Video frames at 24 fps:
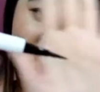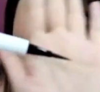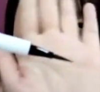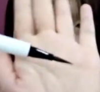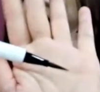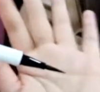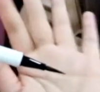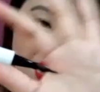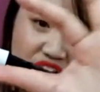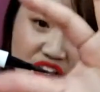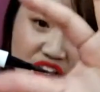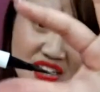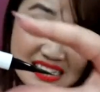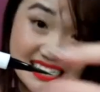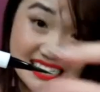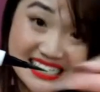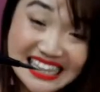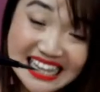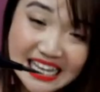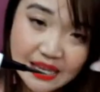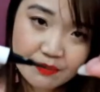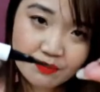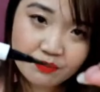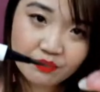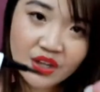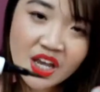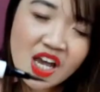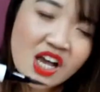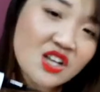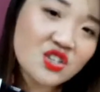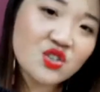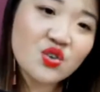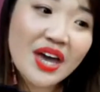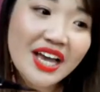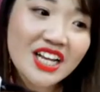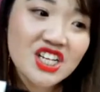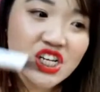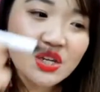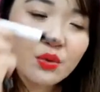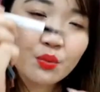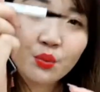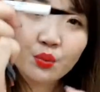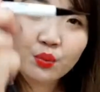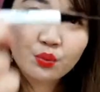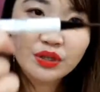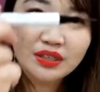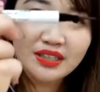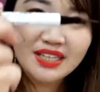and it's very slim. So
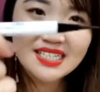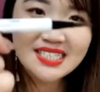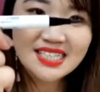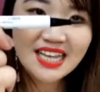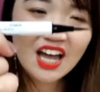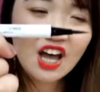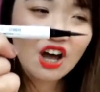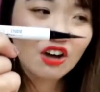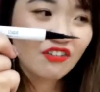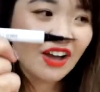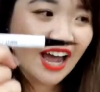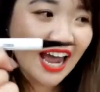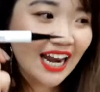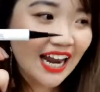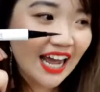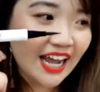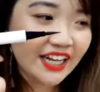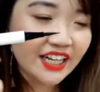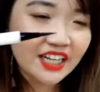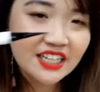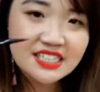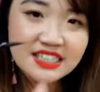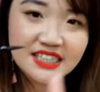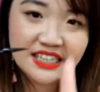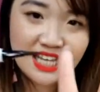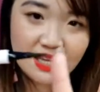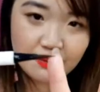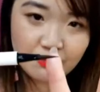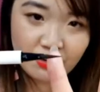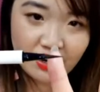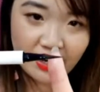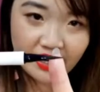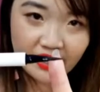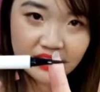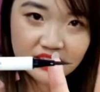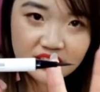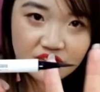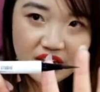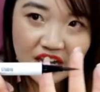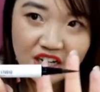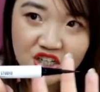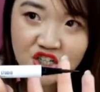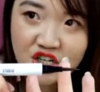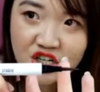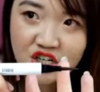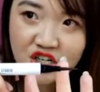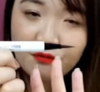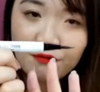actually, this kind of eyeliner tip, right, is
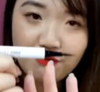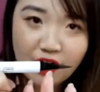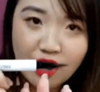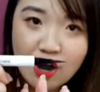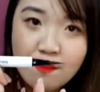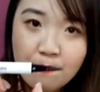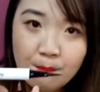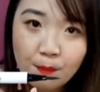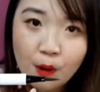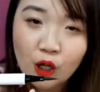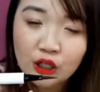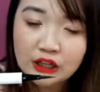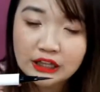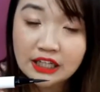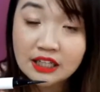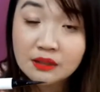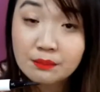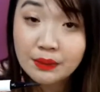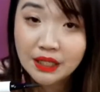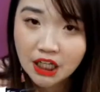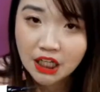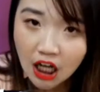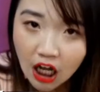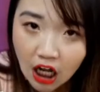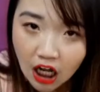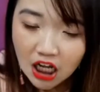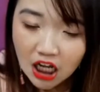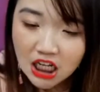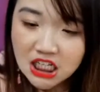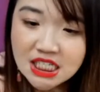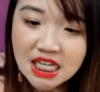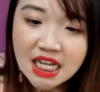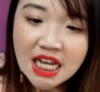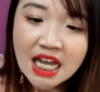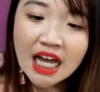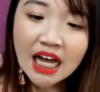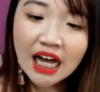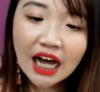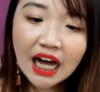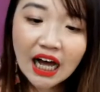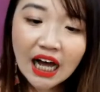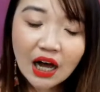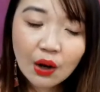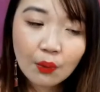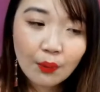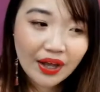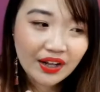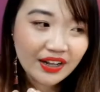actually very important because
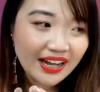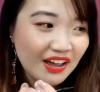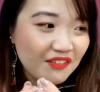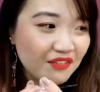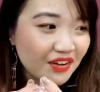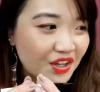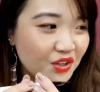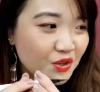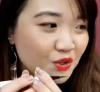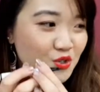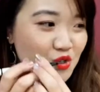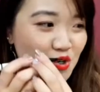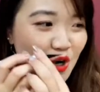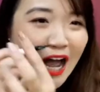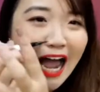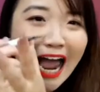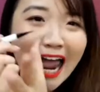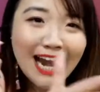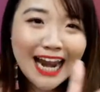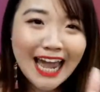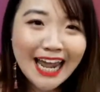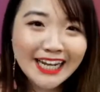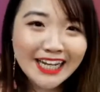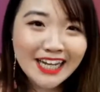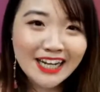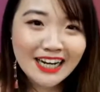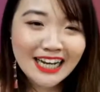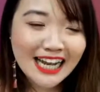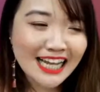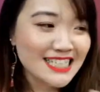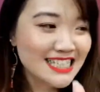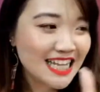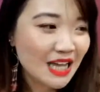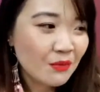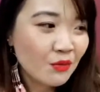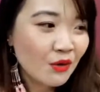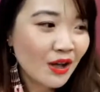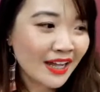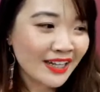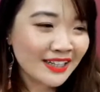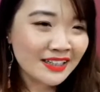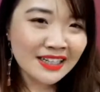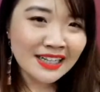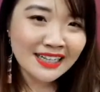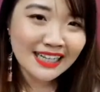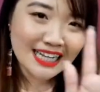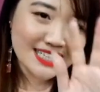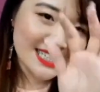uh, whenever you draw eyeliner, last time
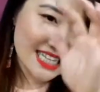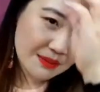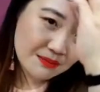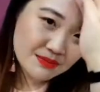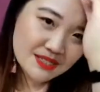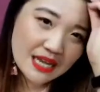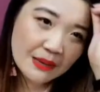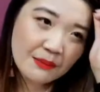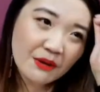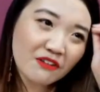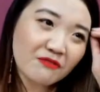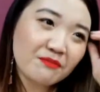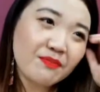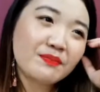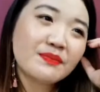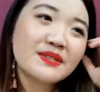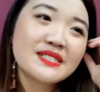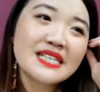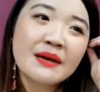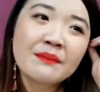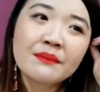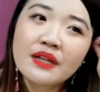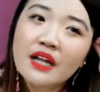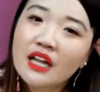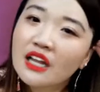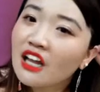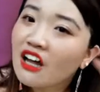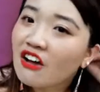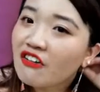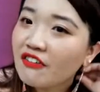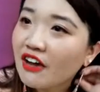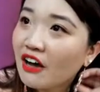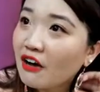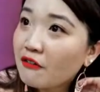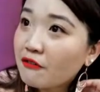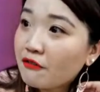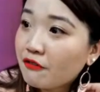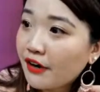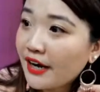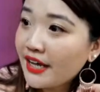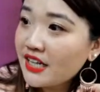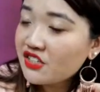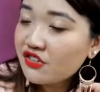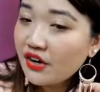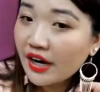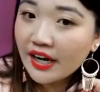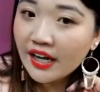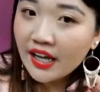one, last time some of some a lot of our
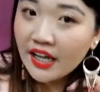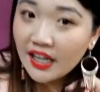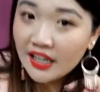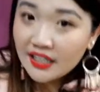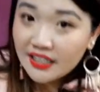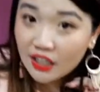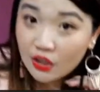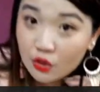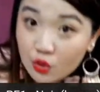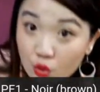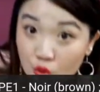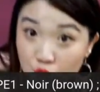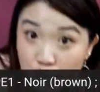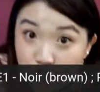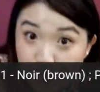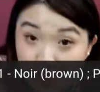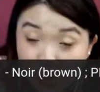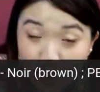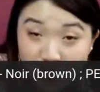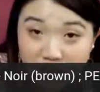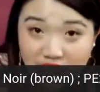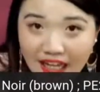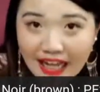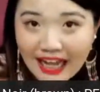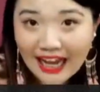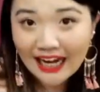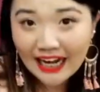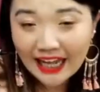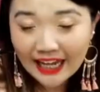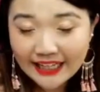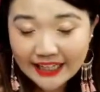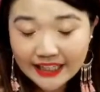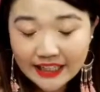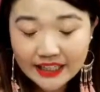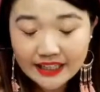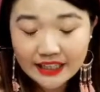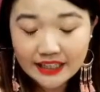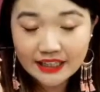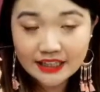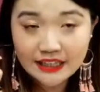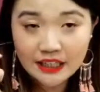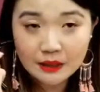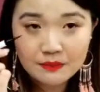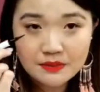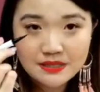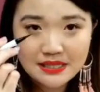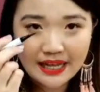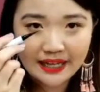friends, right, they do draw the eyeliner
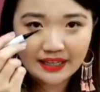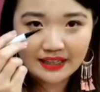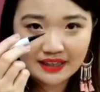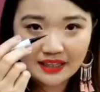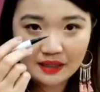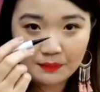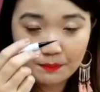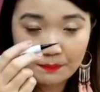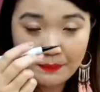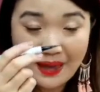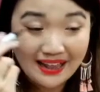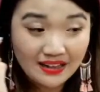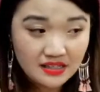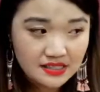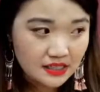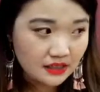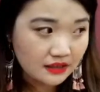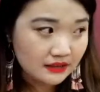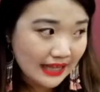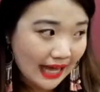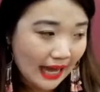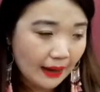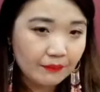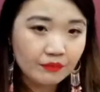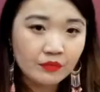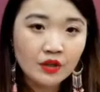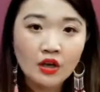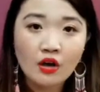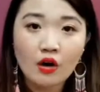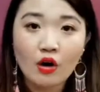in terms like the pencil type